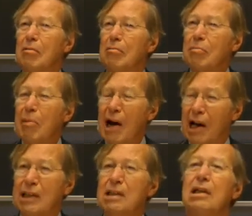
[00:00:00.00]

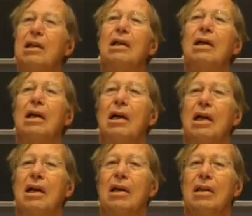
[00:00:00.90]
But
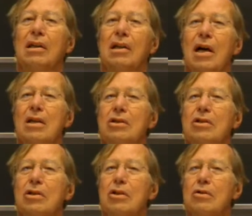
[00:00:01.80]
the
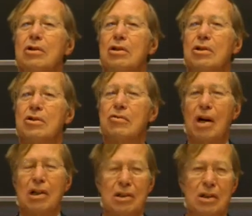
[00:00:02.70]
constitutional
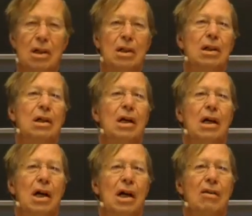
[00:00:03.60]
structure
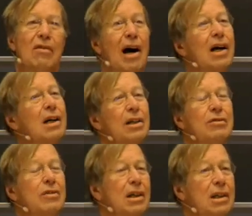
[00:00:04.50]
of our
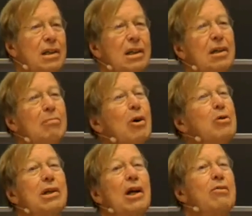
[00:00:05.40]
country, and indeed
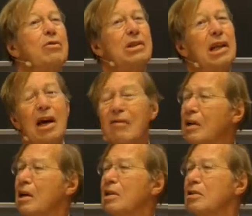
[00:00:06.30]
most countries that have a
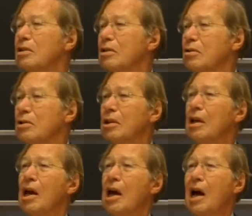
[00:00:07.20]
constitution,
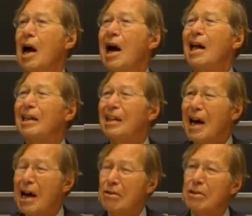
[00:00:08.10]

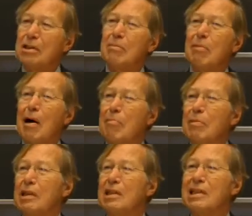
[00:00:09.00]
allows the
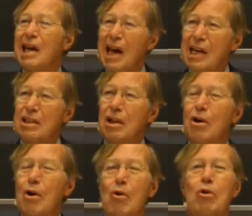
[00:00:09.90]
populace as a
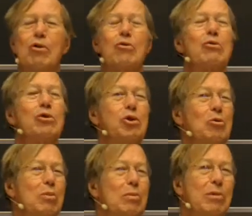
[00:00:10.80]
whole, through
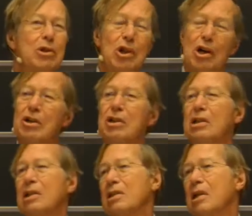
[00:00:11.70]

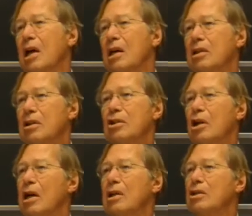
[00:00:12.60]
supermajorities, to
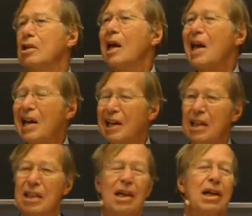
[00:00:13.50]
change
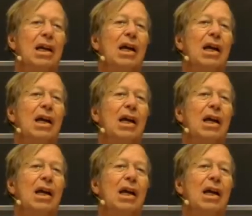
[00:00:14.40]
anything.